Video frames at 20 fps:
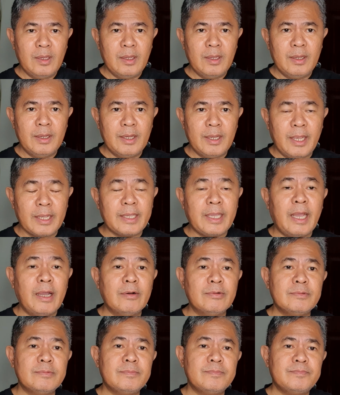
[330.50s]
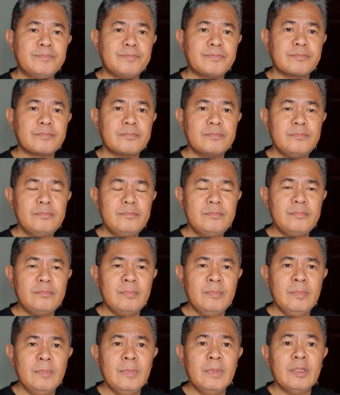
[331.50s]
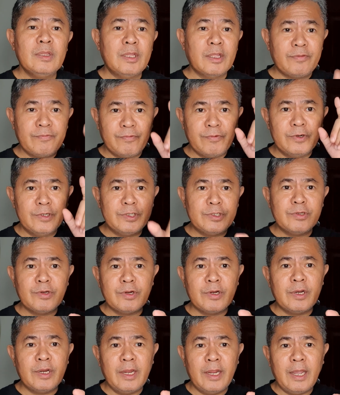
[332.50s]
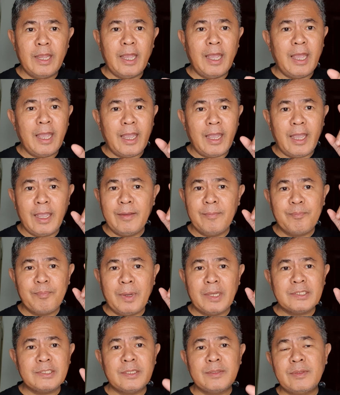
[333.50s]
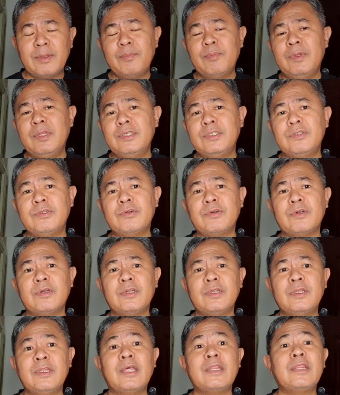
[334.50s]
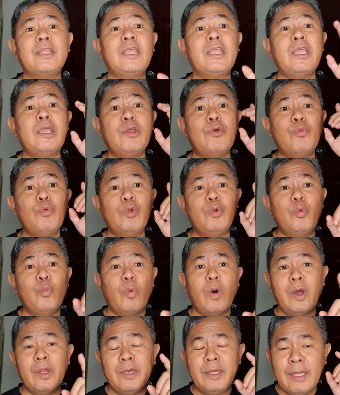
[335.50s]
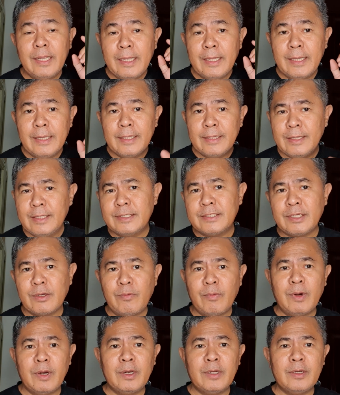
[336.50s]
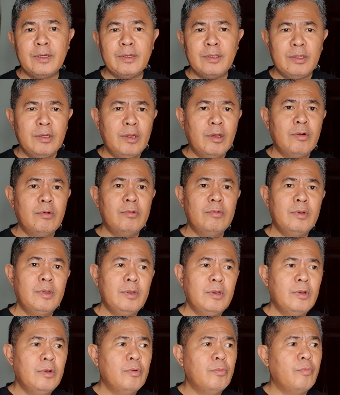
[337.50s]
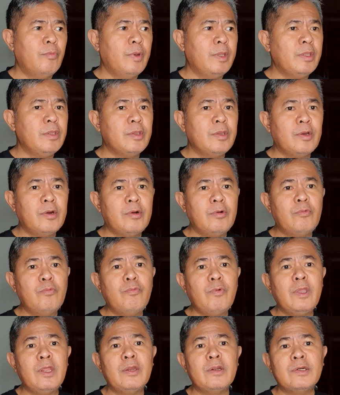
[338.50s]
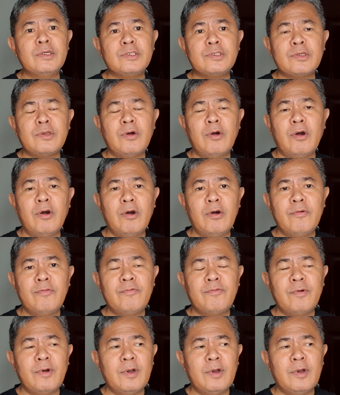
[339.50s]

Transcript: account that for sure, I'm positively sure that he will win this award. You know, when you're winners of